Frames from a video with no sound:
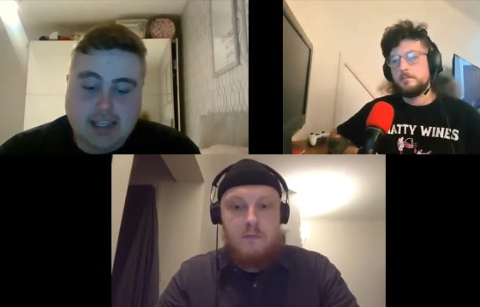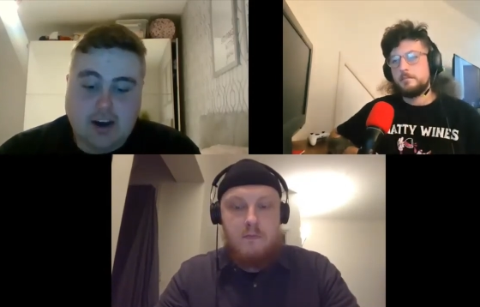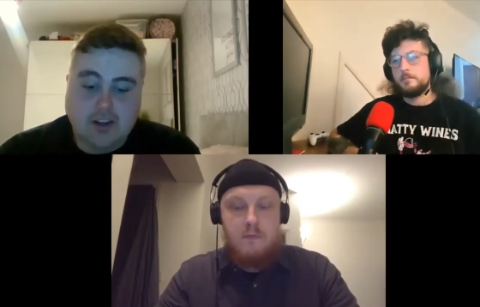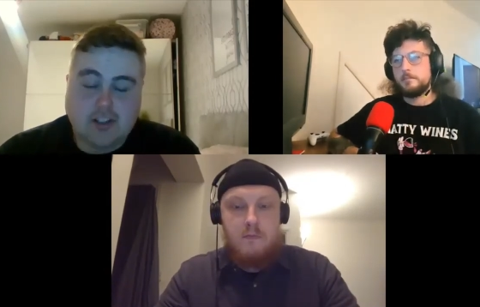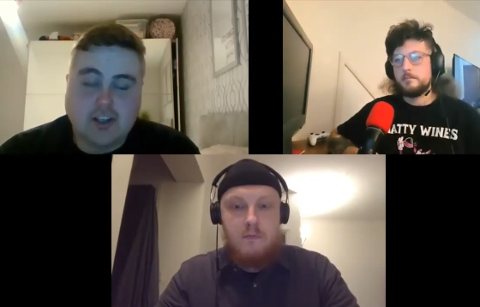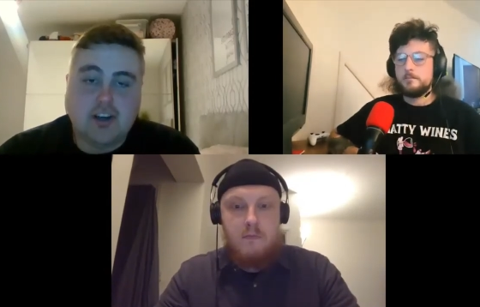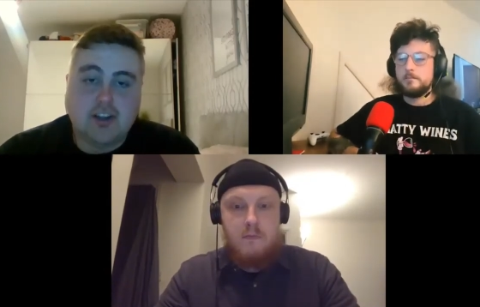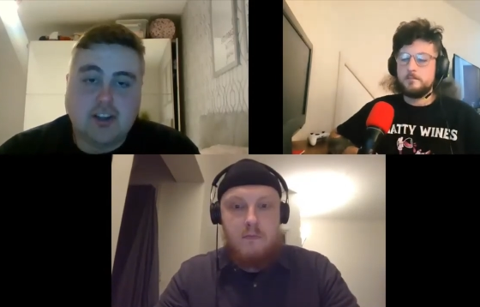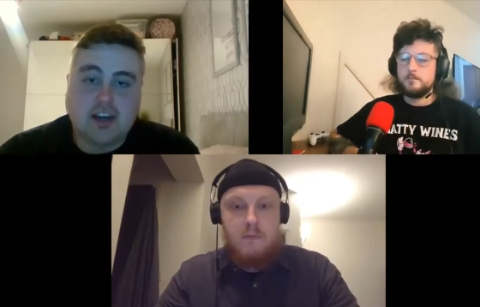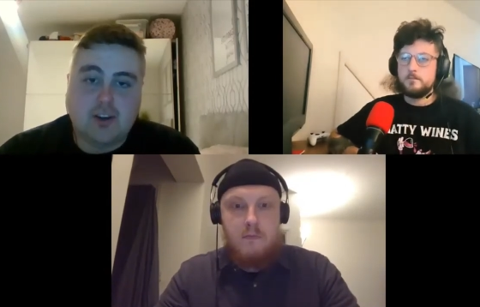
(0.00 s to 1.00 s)
Speaker 1: onto
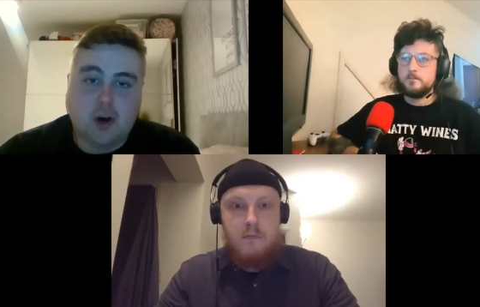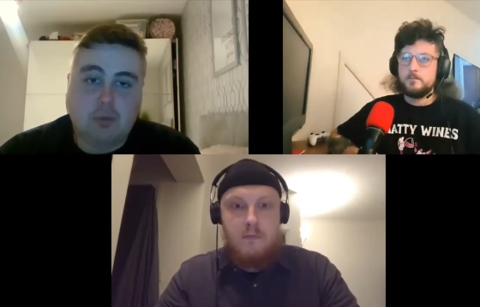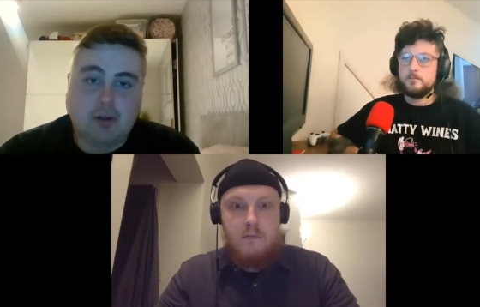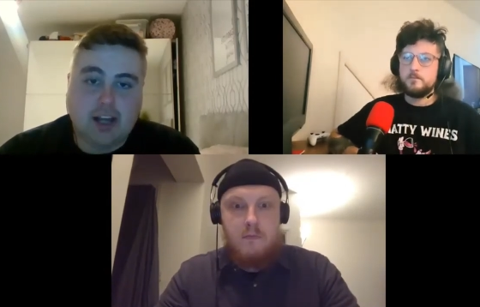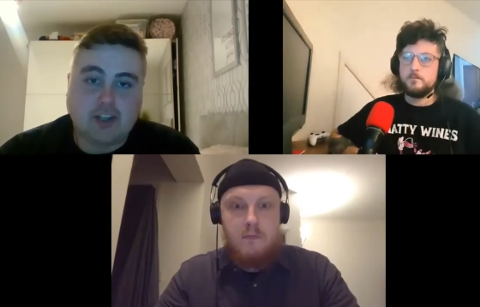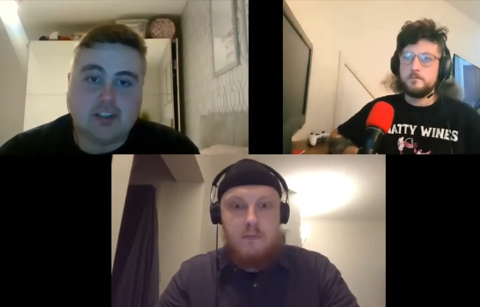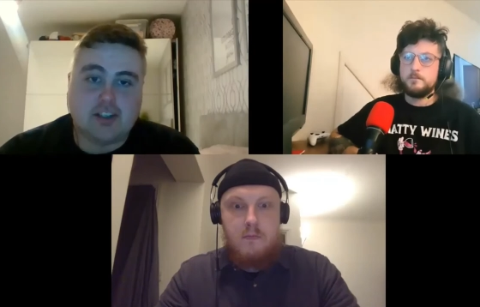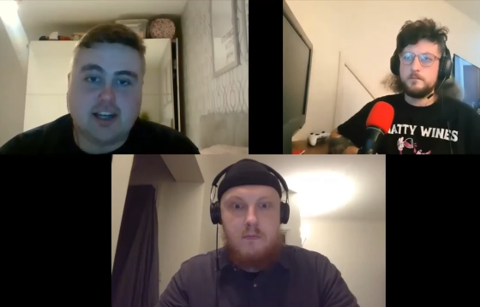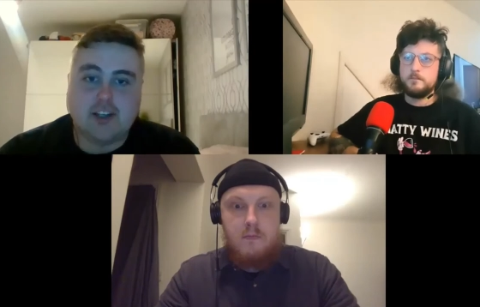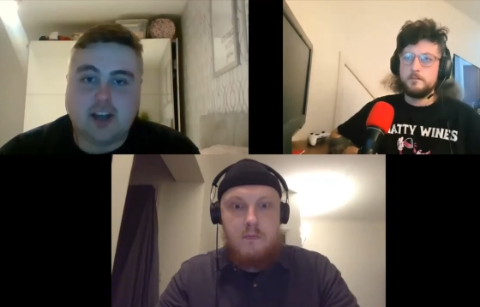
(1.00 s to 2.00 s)
the, the whole predictions
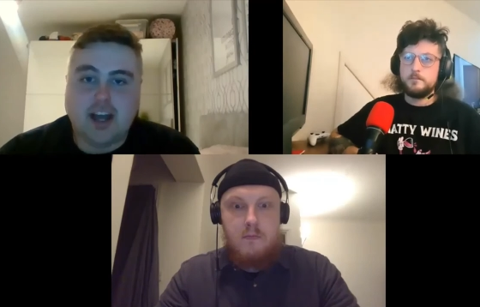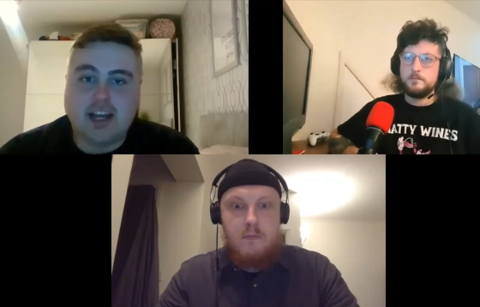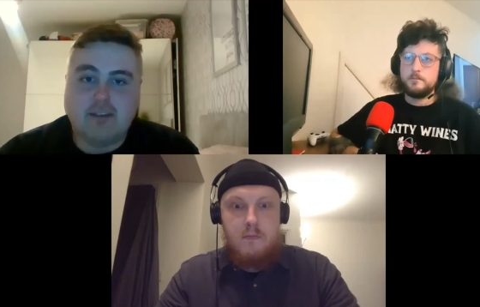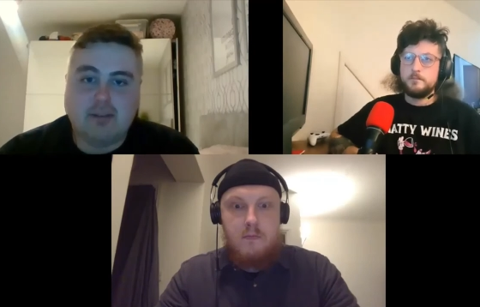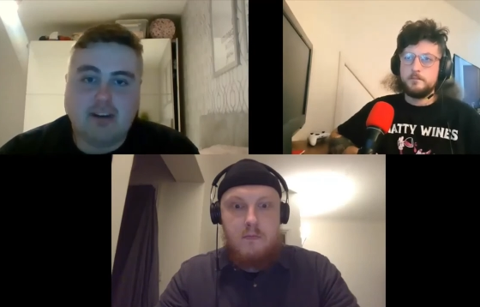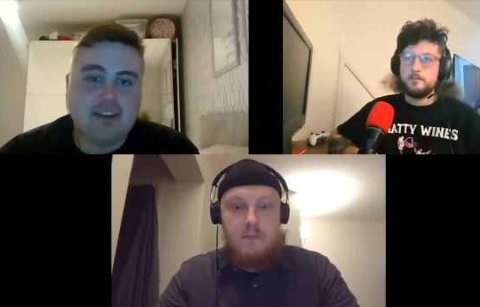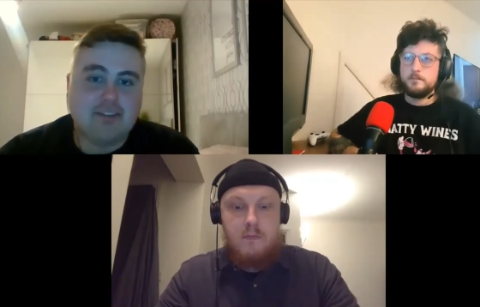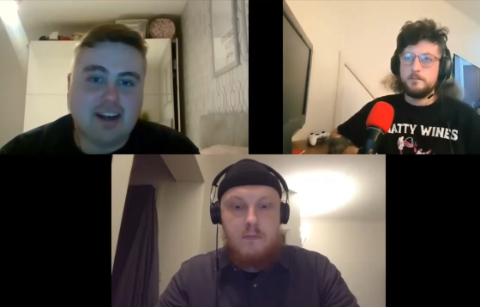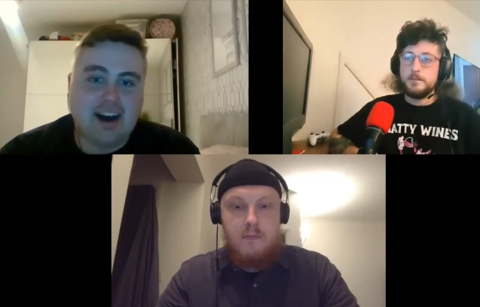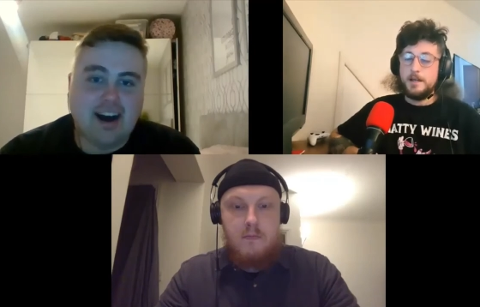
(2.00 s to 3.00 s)
things, Jake. If you're ready
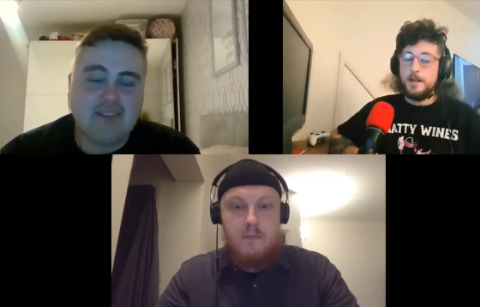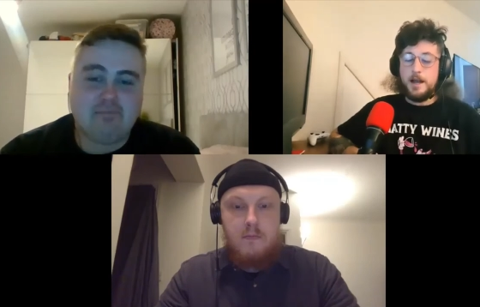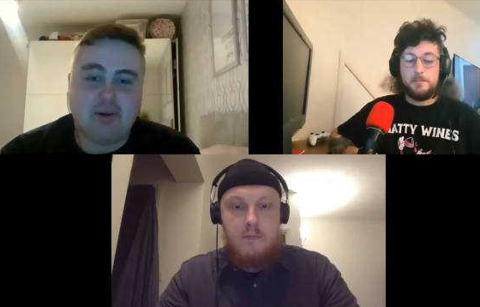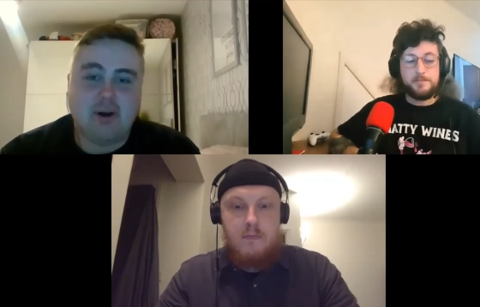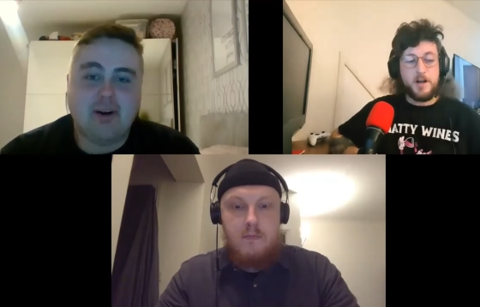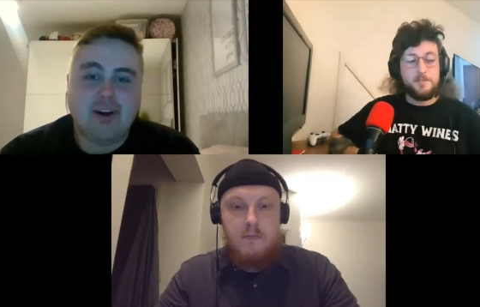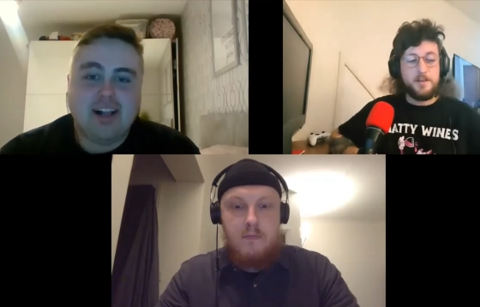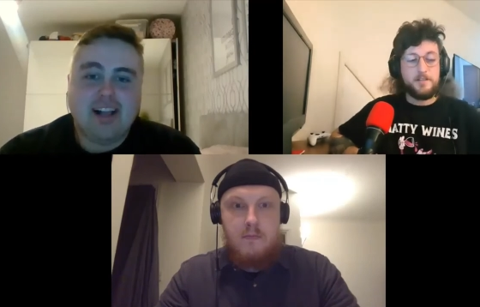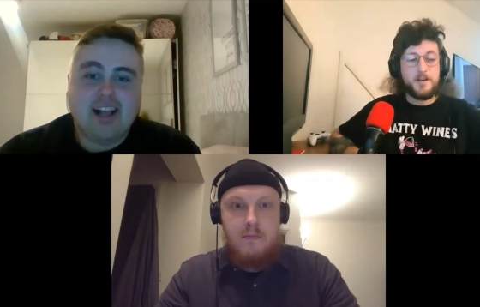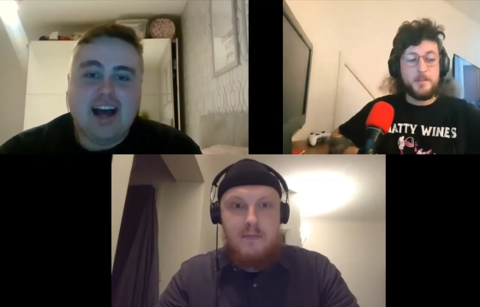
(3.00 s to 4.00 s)
for that, I've but, got
Speaker 2: I've,
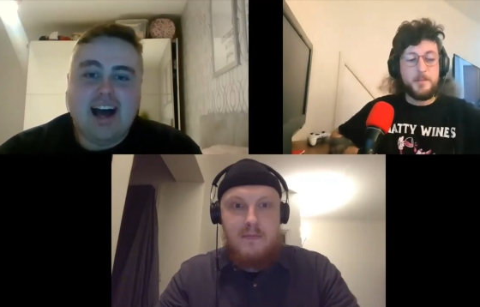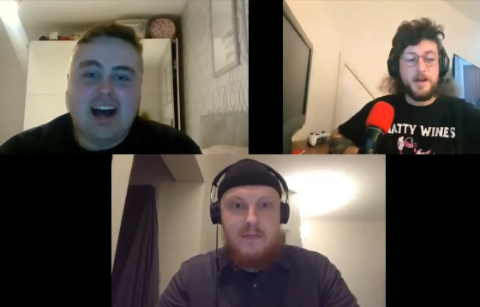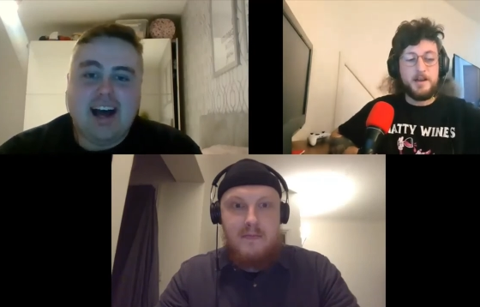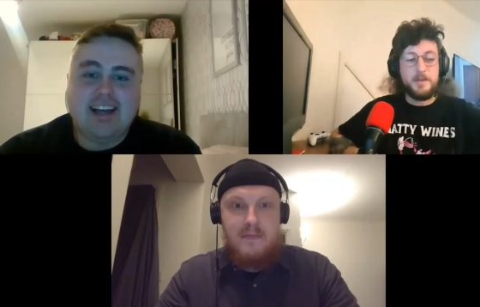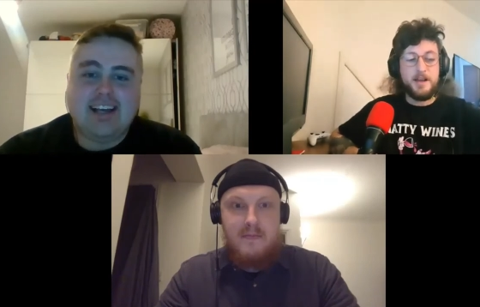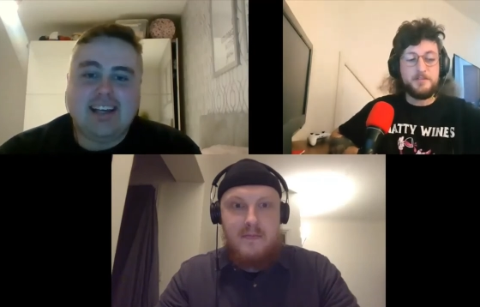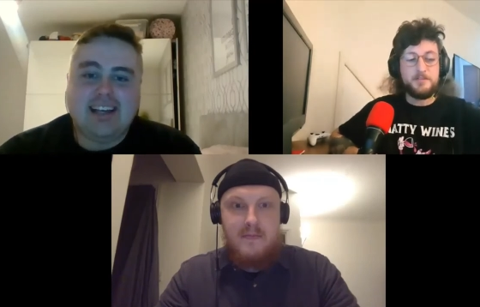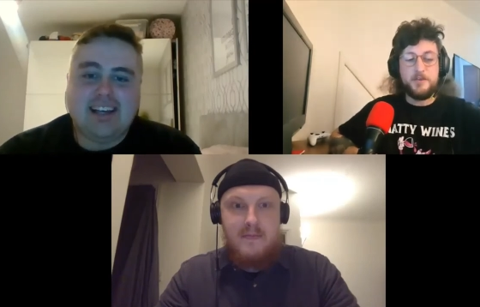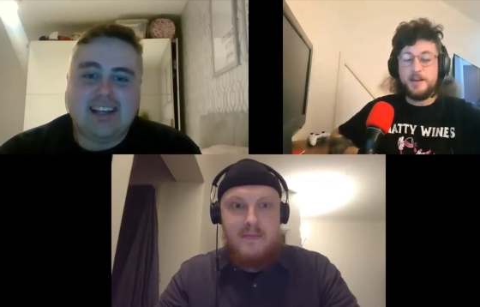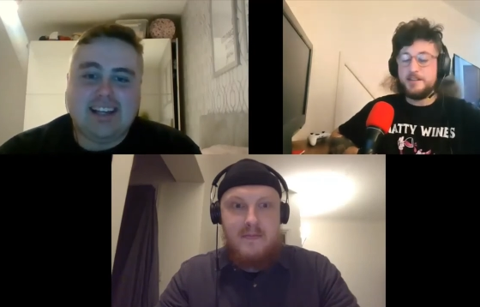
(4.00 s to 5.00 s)
I've, got my pen in my hand,
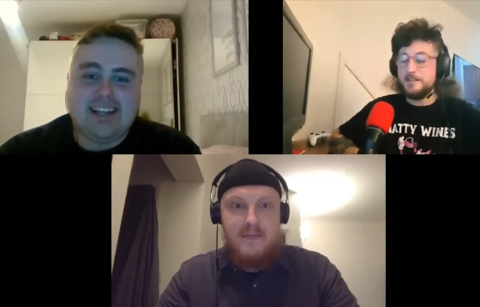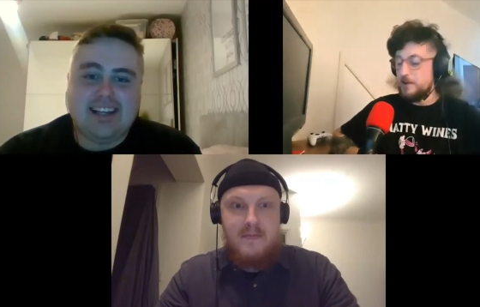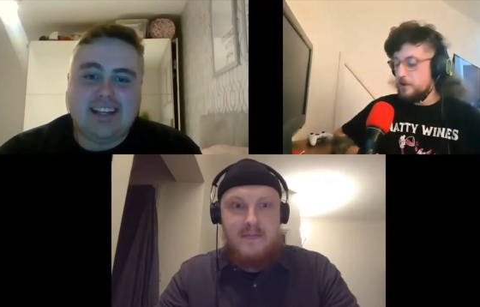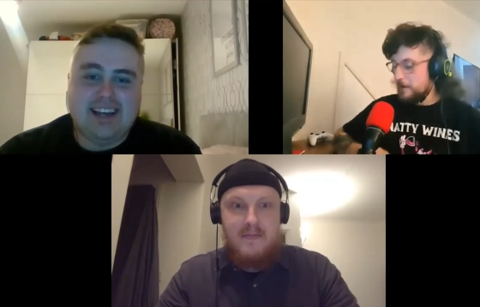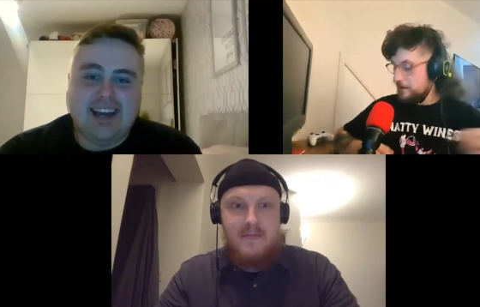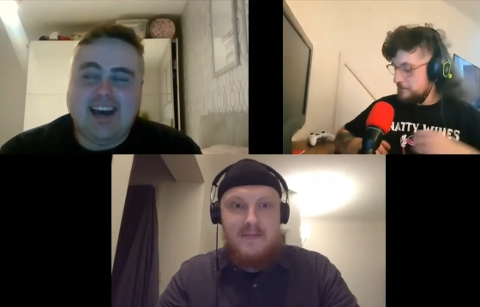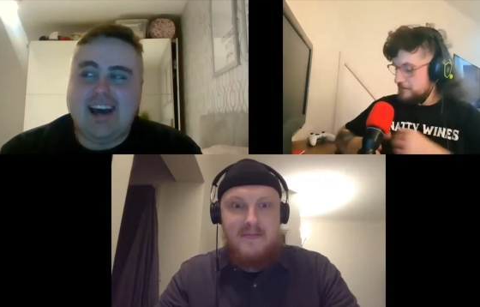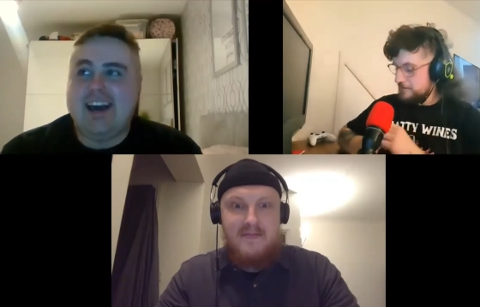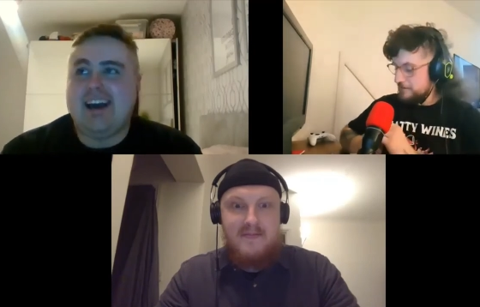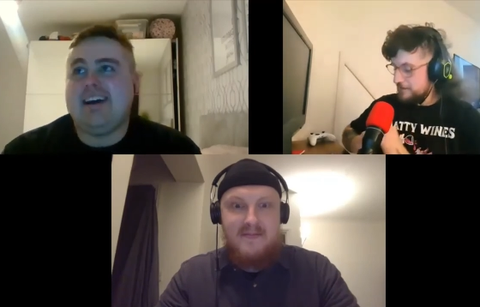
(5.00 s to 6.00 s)
ready to go, mate.
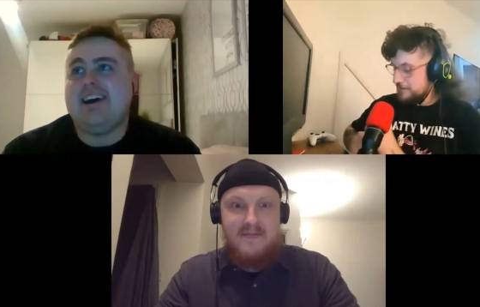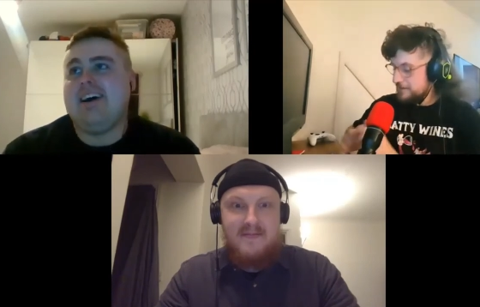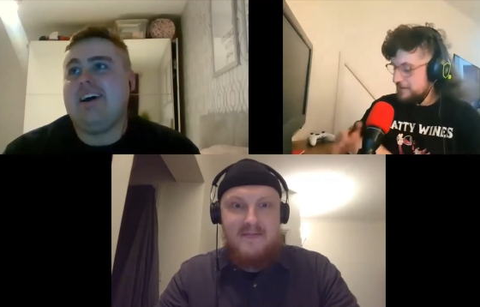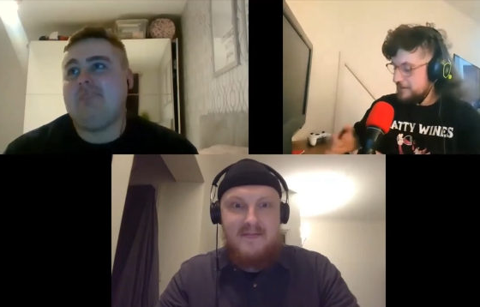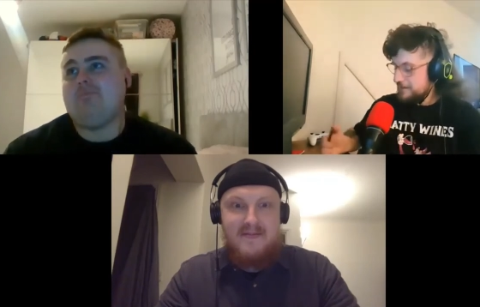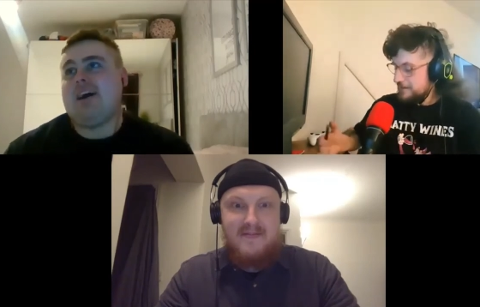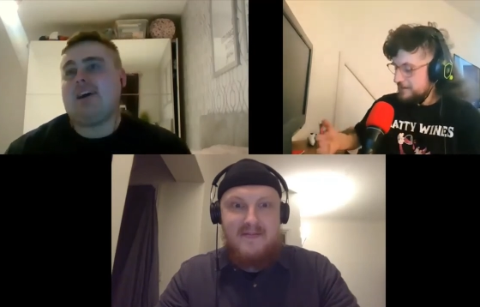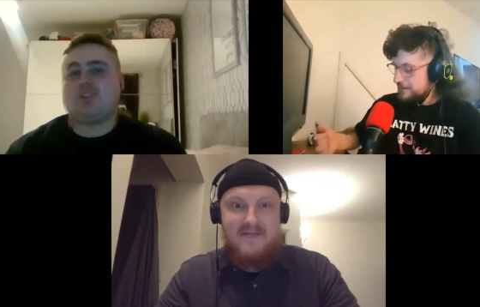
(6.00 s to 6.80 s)
Yeah,
Speaker 1: um, I